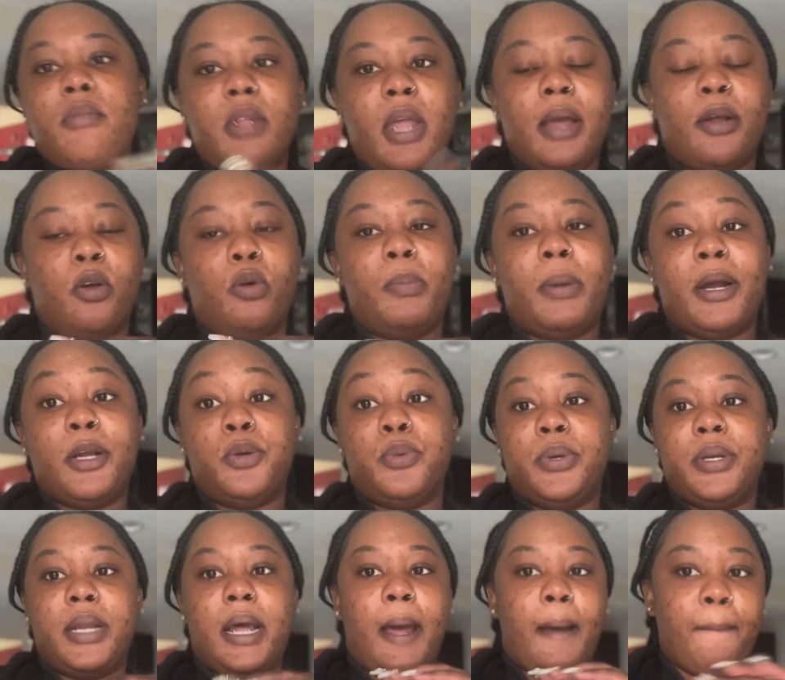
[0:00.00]
i don't mind doing
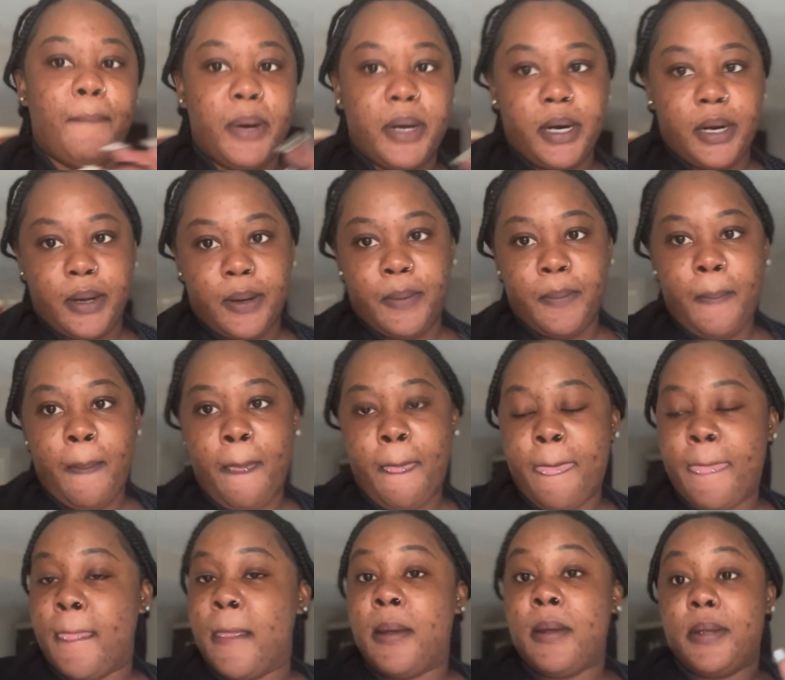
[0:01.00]
that but um
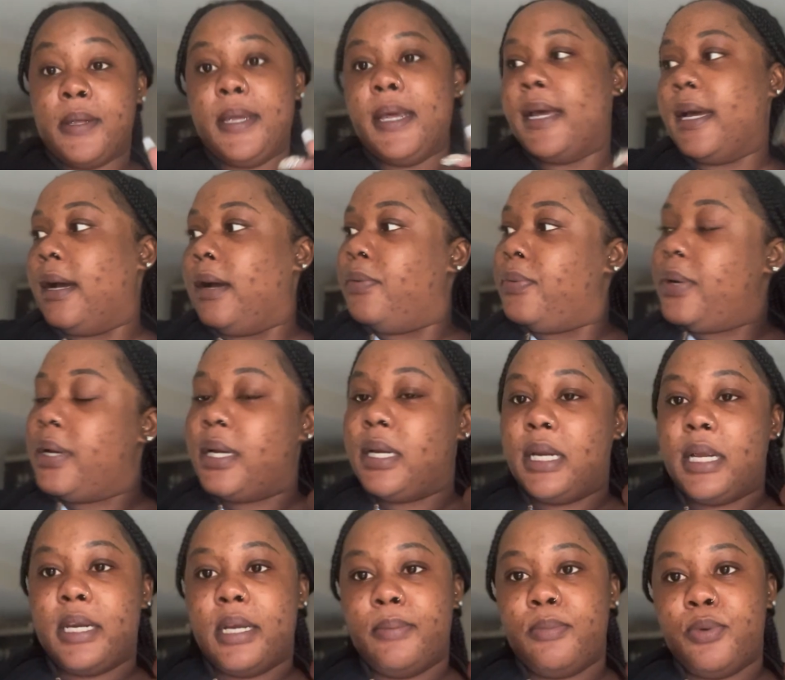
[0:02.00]
yeah we're gonna
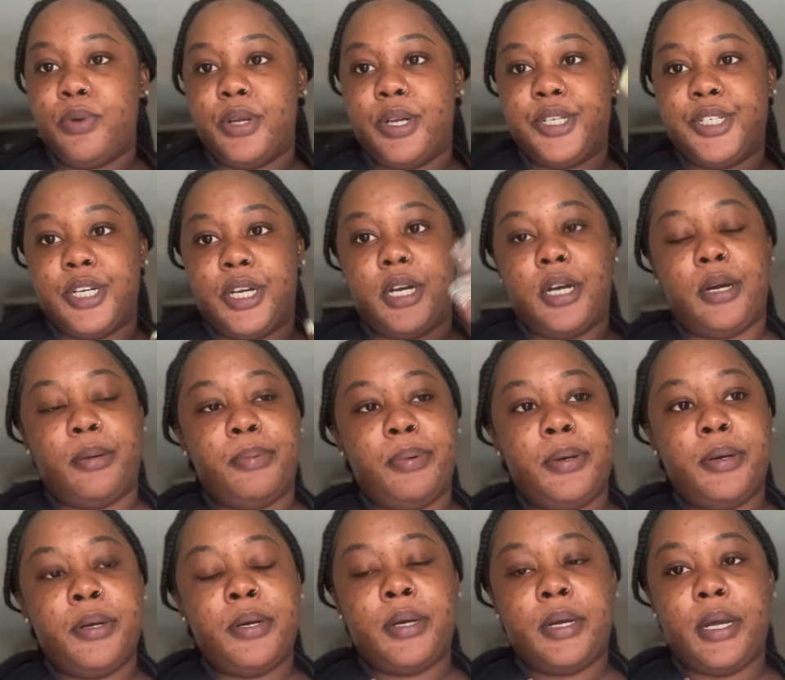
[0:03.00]
let them do their job
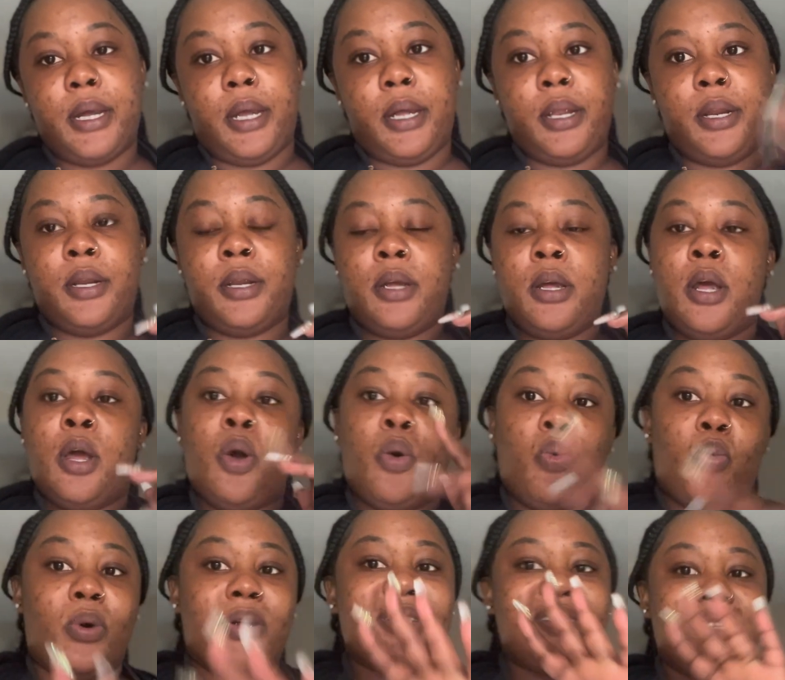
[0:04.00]
and
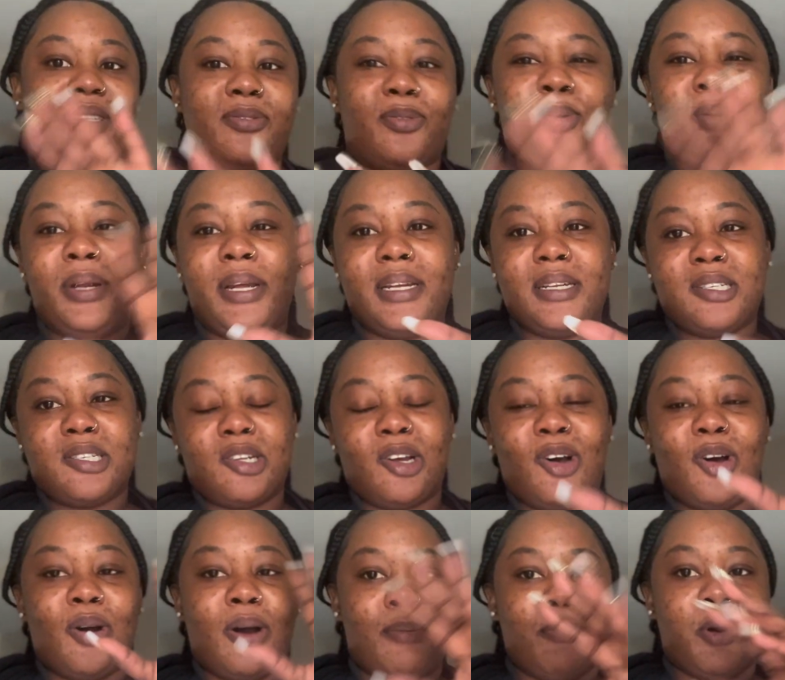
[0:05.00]
once it's fully
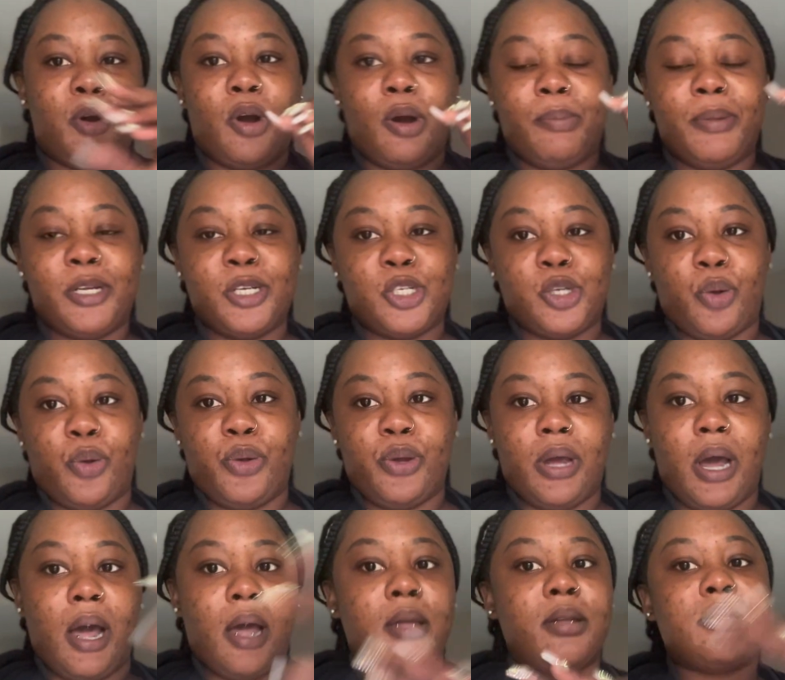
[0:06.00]
installed i'm gonna come and show you
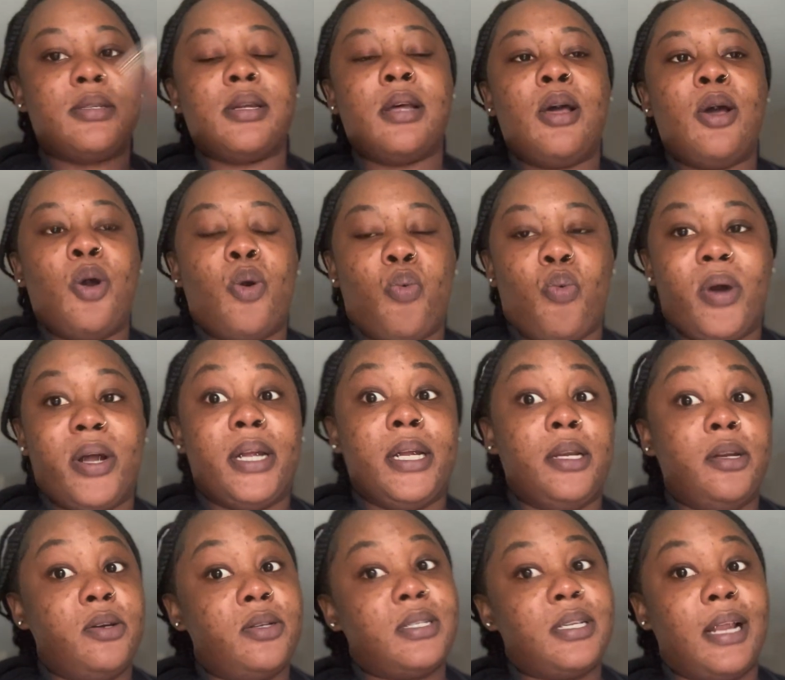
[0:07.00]
guys what it
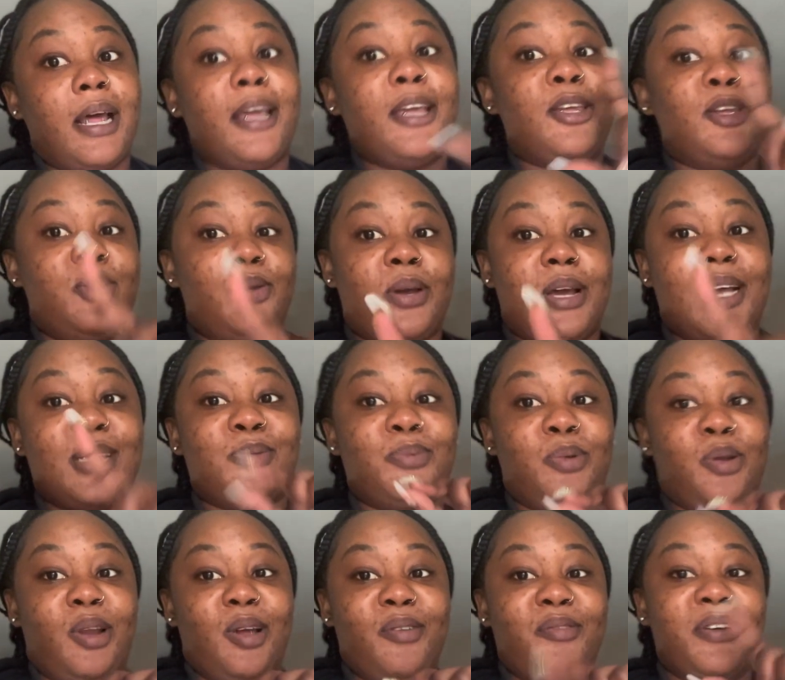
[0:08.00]
looks like you guys will
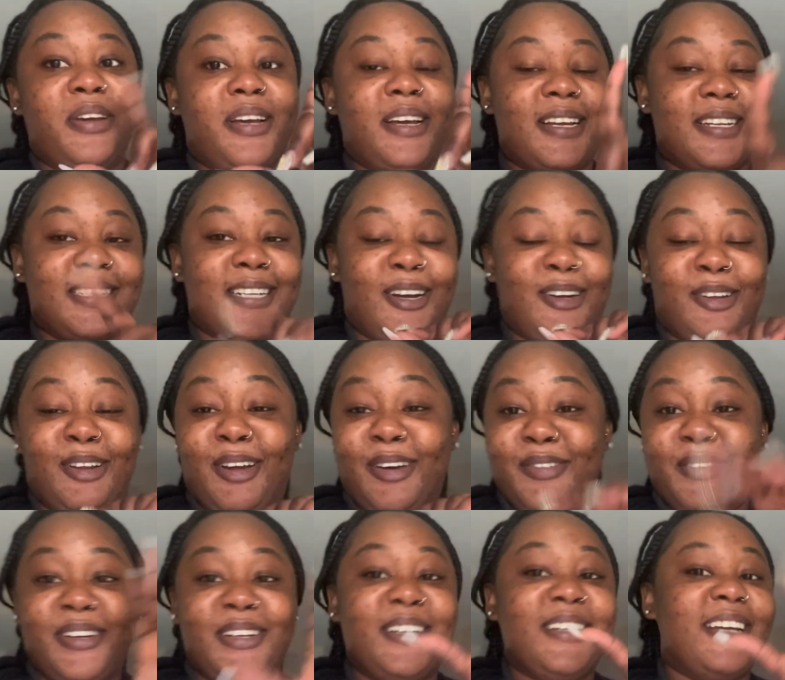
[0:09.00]
love it because i love
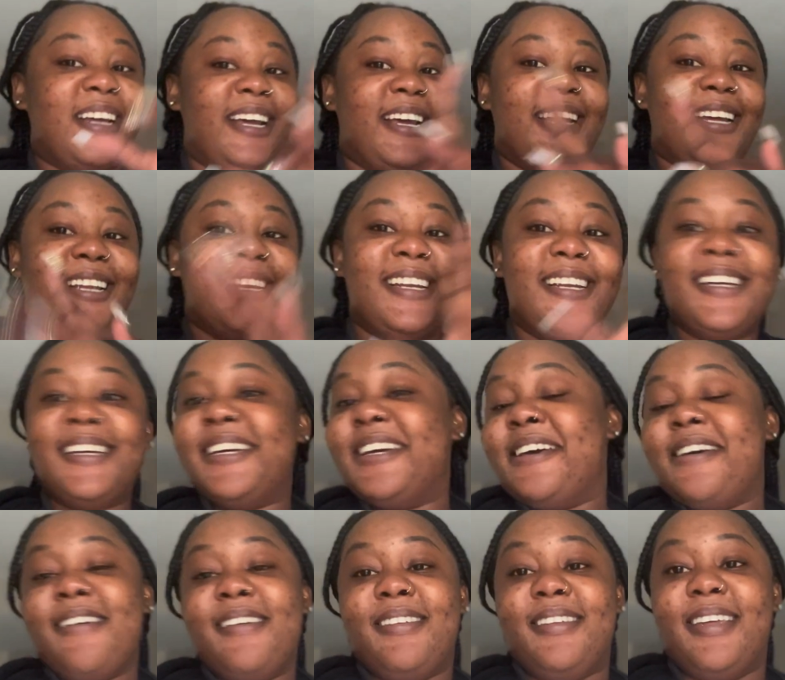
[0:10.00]
it and
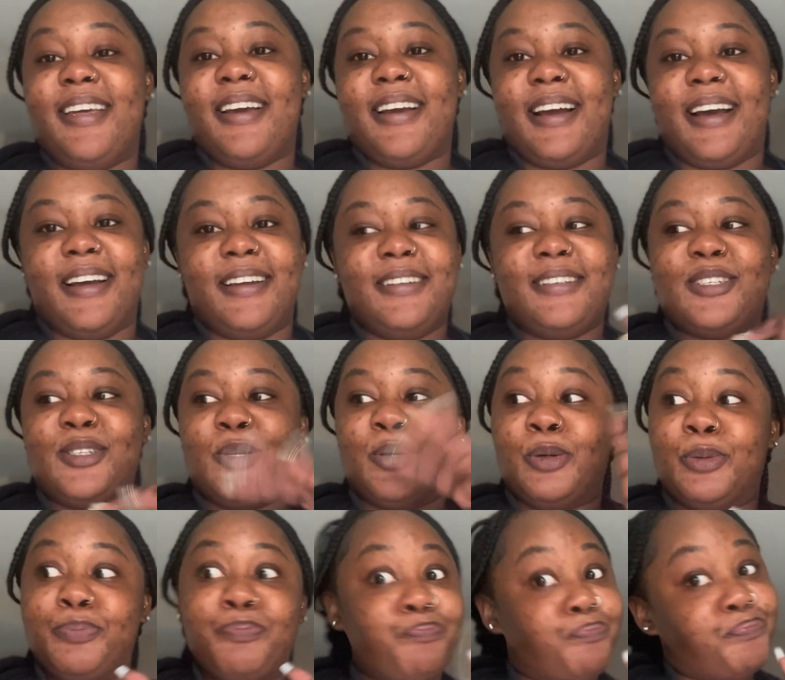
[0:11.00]
yeah guys so
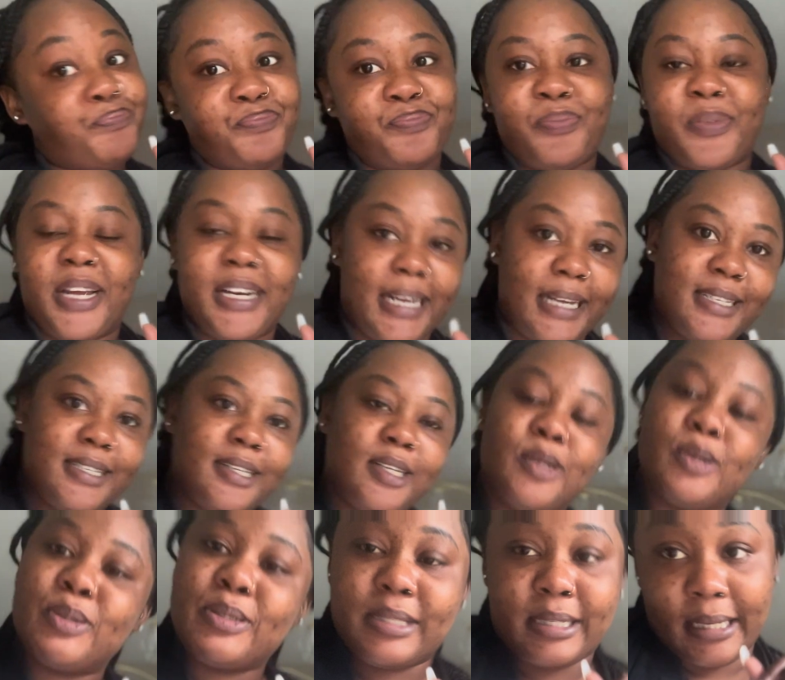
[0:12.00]
that's the
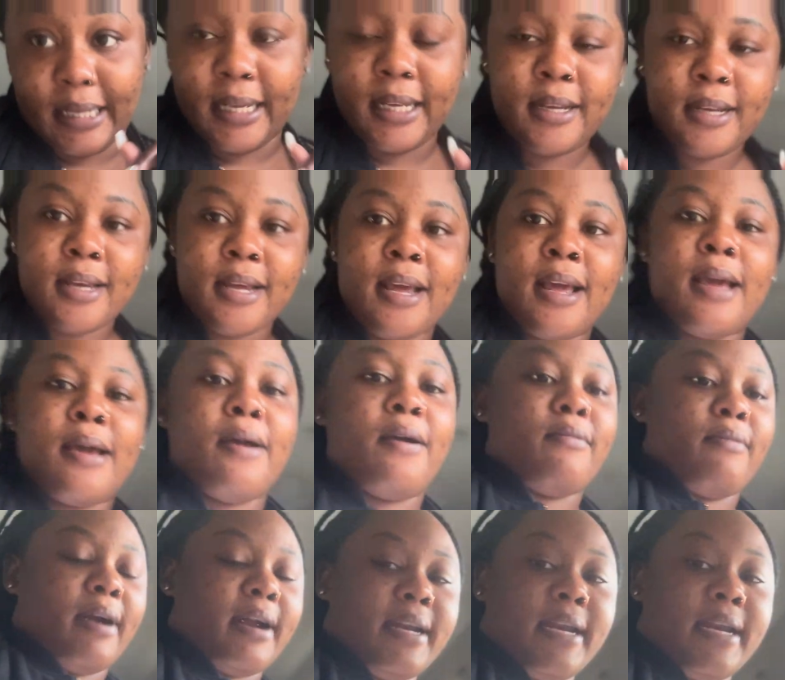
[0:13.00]
little tea right